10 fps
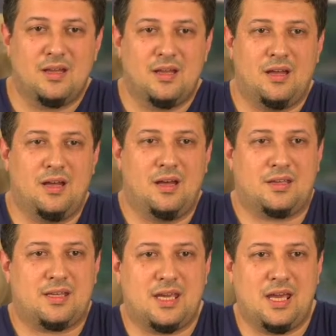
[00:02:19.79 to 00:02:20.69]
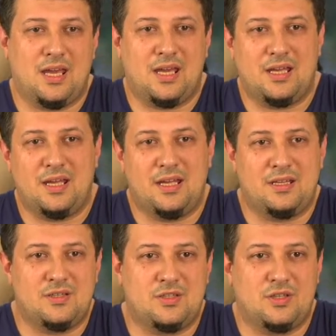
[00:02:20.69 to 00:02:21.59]
Okay,
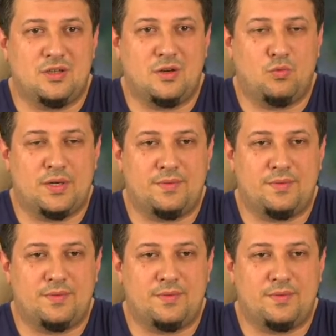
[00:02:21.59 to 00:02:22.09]
and what